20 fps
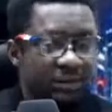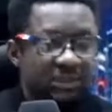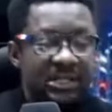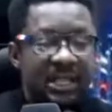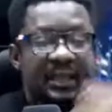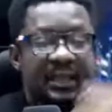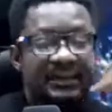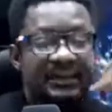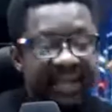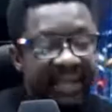
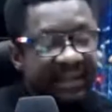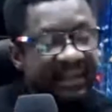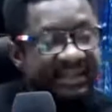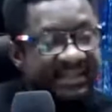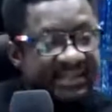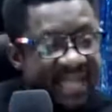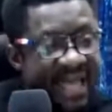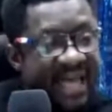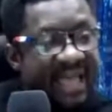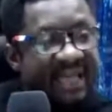then it's
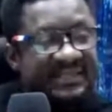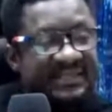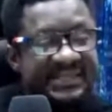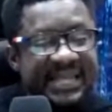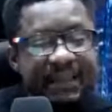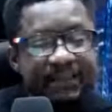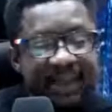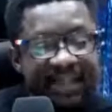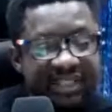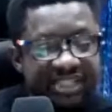high time I
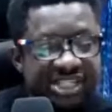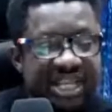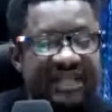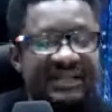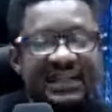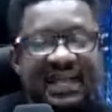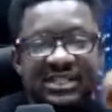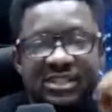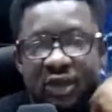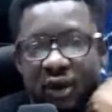check that
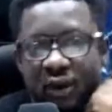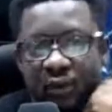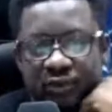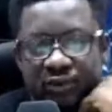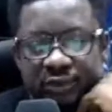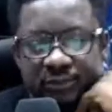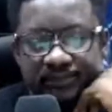culture.